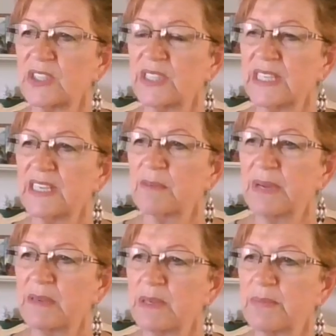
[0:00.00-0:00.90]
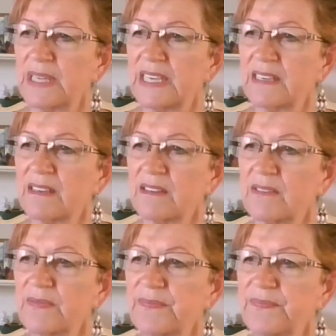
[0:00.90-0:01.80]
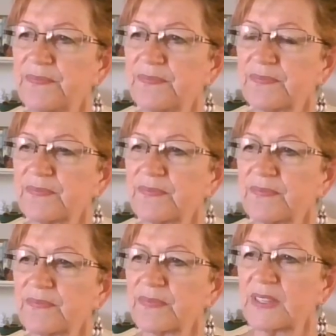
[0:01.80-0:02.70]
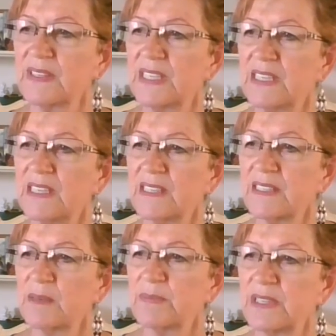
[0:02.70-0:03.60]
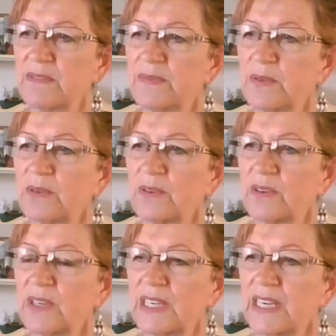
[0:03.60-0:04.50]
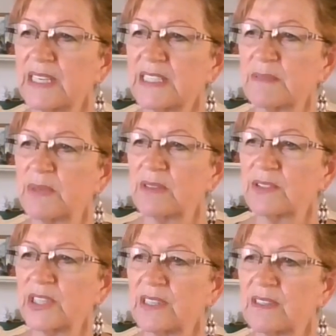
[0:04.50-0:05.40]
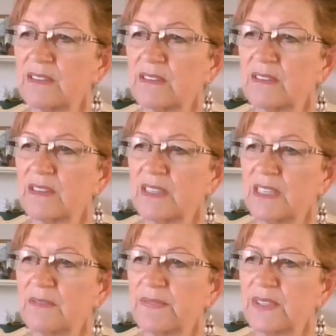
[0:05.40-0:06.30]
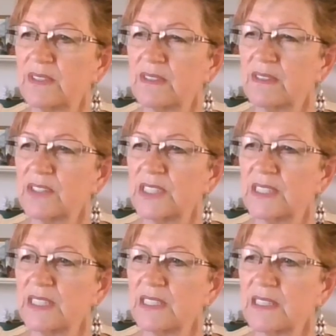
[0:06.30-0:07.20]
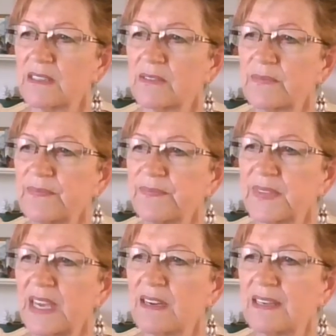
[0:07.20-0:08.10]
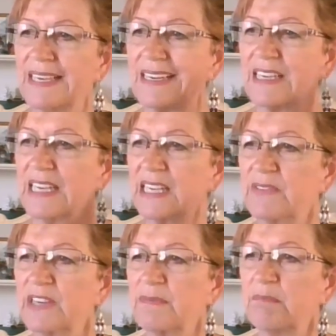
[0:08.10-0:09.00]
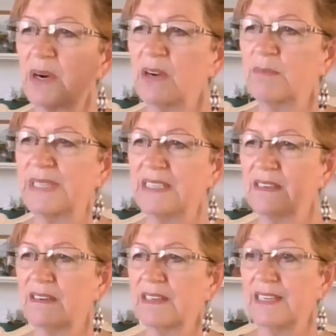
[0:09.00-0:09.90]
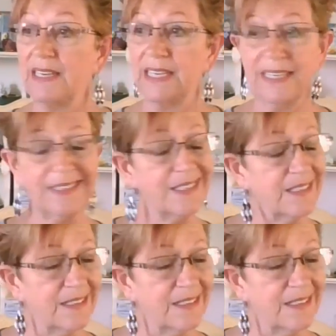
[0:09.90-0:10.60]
knitting a baby blanket, knitting something for a small child, an infant. She's knitting. And even if Mom did not knit,